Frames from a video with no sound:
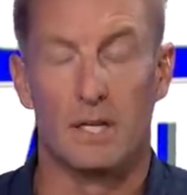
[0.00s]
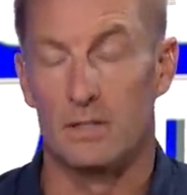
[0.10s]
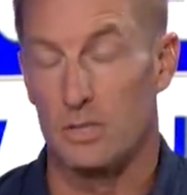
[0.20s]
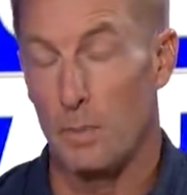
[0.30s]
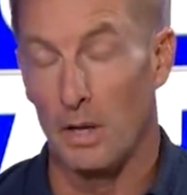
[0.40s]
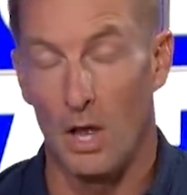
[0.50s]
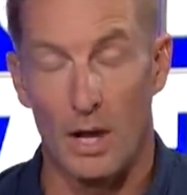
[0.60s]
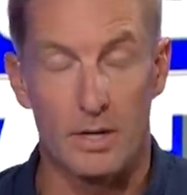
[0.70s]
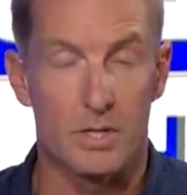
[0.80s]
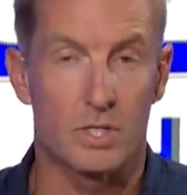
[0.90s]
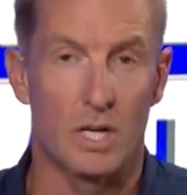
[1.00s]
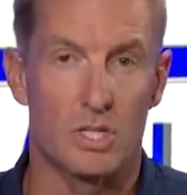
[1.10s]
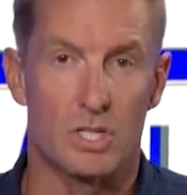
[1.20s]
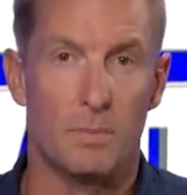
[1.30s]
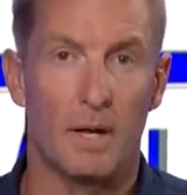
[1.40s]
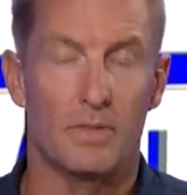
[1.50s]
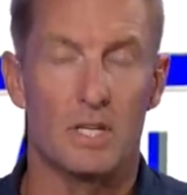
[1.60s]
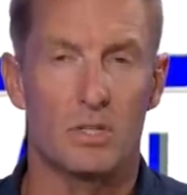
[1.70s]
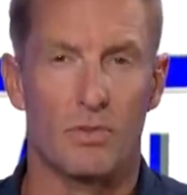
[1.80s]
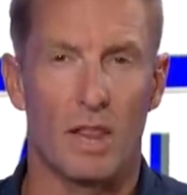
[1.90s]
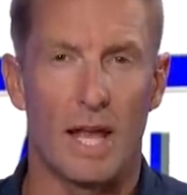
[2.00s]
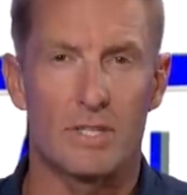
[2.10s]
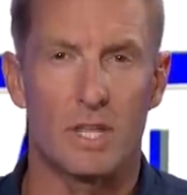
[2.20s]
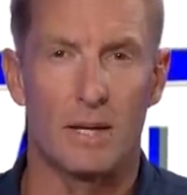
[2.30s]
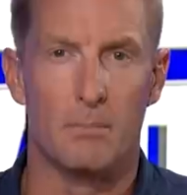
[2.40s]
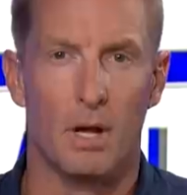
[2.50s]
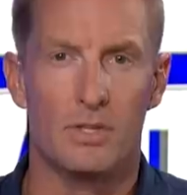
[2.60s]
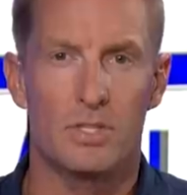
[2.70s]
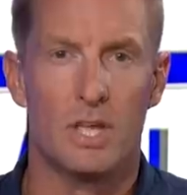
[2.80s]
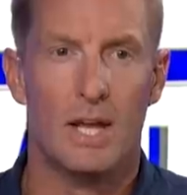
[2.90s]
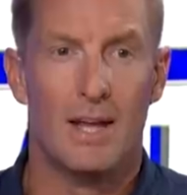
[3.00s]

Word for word: There's been a lot of discussions about this over the last 8 months.